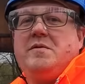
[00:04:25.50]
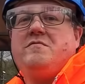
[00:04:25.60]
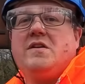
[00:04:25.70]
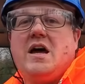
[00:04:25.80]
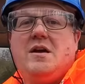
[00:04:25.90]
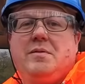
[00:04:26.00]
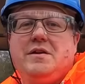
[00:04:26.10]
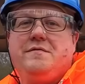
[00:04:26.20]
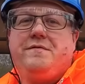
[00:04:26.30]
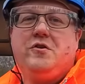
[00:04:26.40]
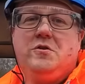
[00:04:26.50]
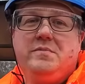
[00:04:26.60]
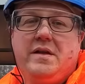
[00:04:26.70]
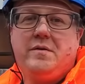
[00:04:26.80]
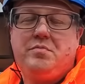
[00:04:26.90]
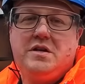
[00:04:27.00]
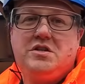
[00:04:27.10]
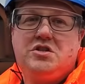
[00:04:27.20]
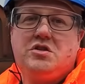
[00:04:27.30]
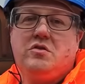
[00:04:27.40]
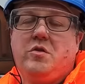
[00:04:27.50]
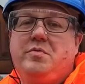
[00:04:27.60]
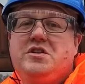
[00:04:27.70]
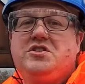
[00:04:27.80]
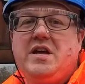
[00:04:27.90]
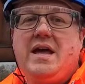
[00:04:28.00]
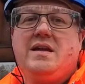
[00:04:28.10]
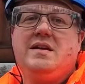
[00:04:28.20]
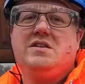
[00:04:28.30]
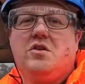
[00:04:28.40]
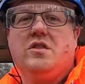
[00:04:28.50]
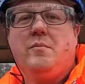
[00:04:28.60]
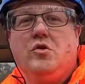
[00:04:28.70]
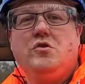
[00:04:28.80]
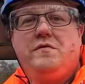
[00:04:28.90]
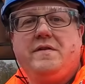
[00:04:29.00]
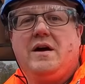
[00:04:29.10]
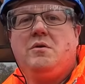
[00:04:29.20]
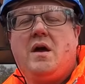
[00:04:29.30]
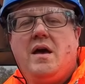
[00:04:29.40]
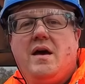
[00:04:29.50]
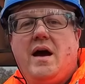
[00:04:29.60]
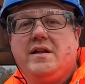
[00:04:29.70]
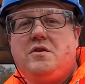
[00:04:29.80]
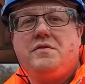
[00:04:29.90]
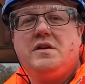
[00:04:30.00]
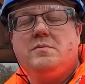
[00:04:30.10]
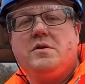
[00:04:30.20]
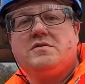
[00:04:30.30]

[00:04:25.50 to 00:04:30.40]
been reliably informed that the bridge or the bridge deck is on the move. Now, I don't think you will be